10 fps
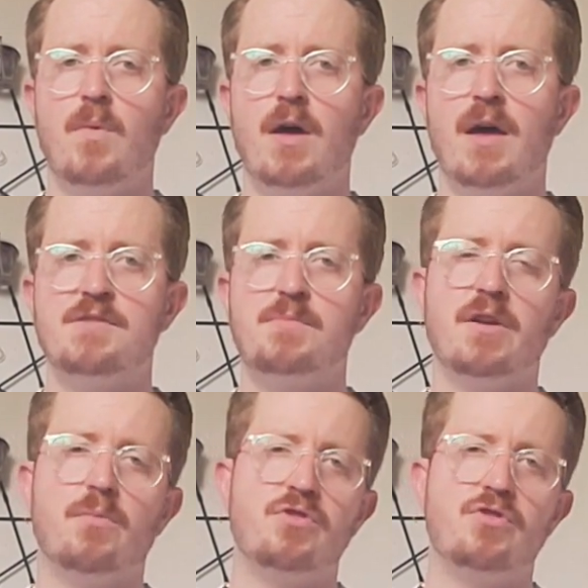has been
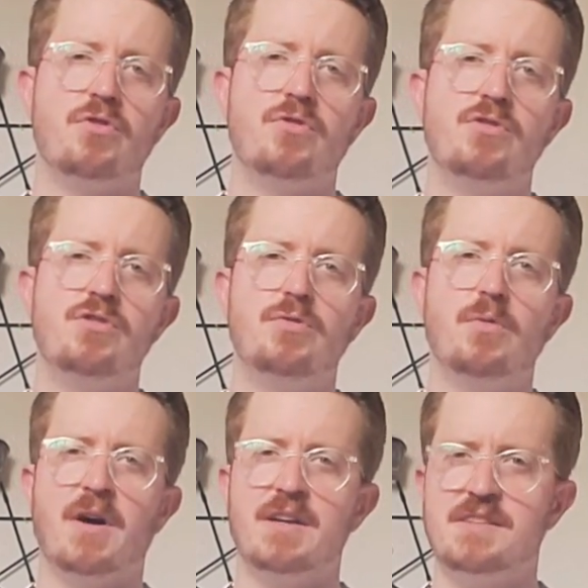a return to
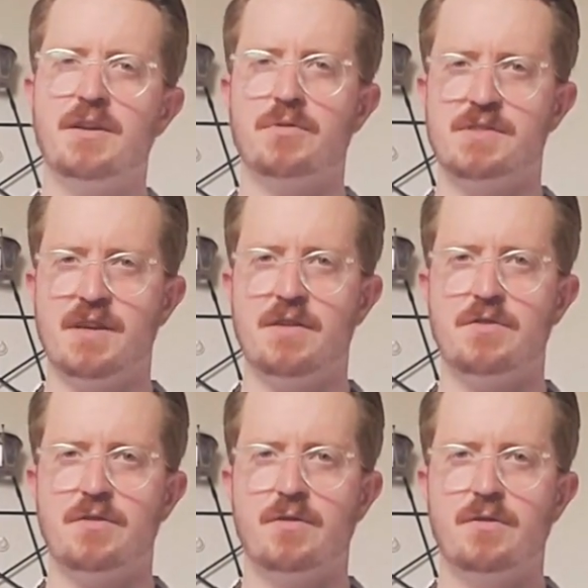my sacred
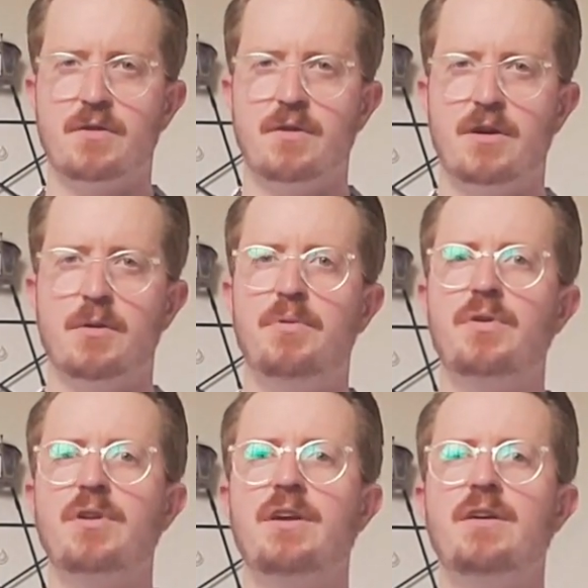center, an
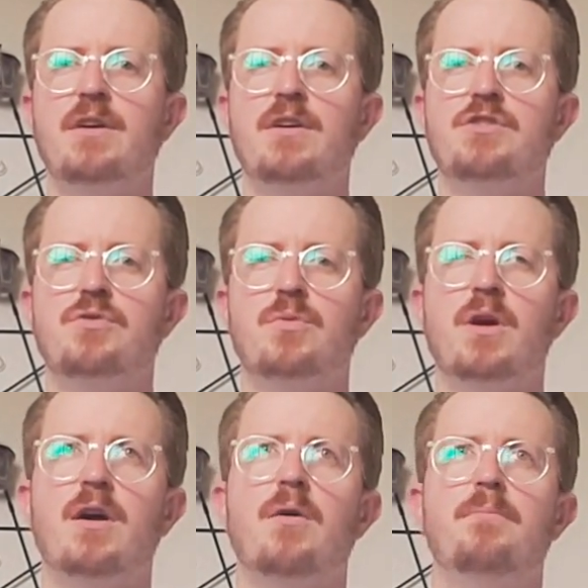ability to
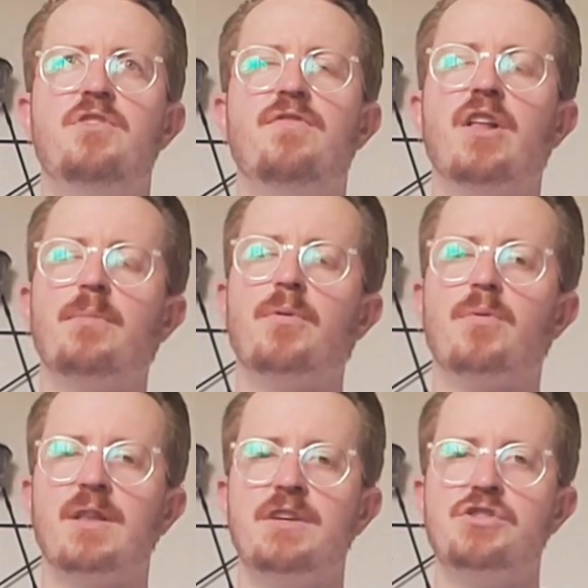develop a
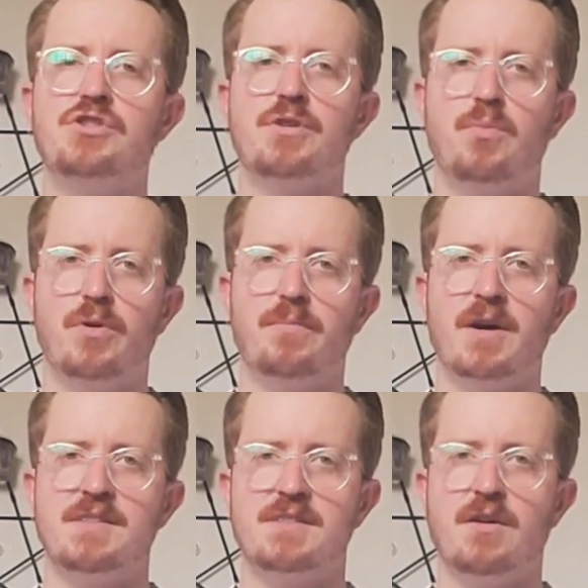relationship with
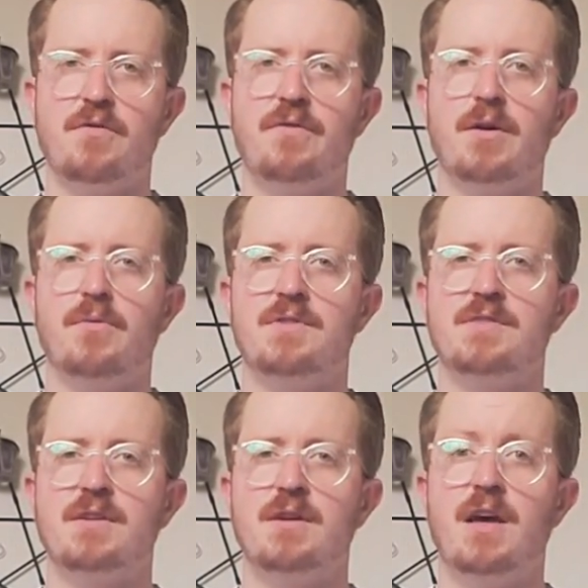myself that was
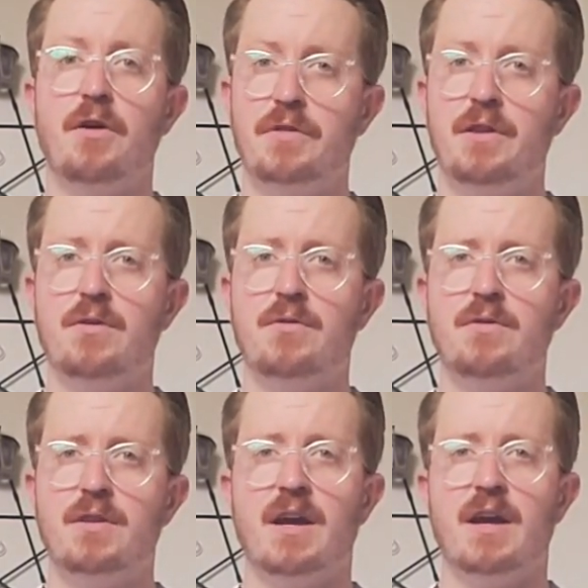healthier
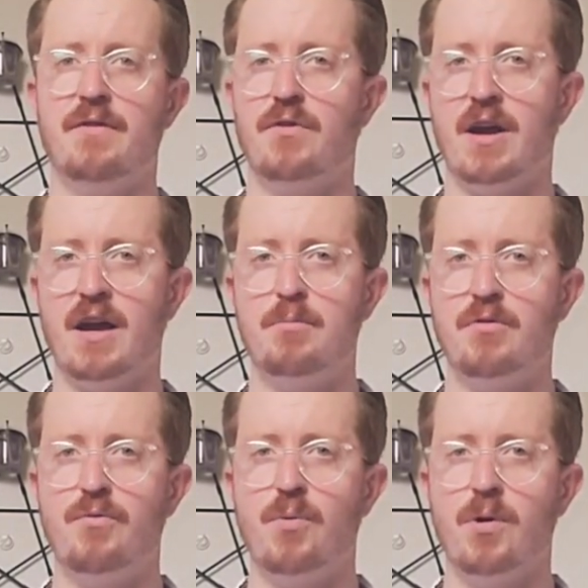than I had ever had
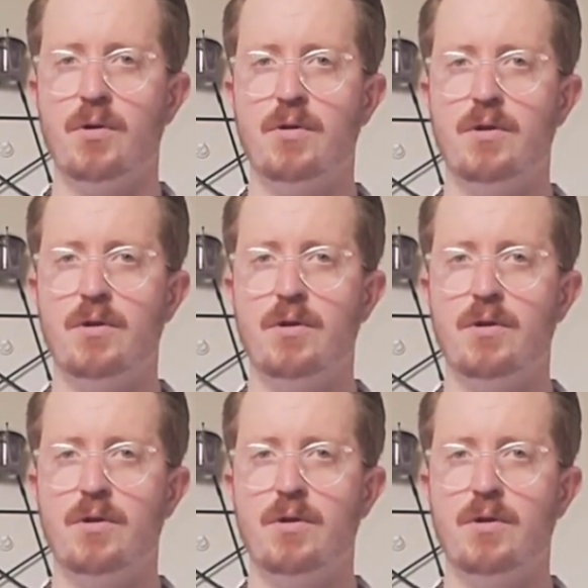before,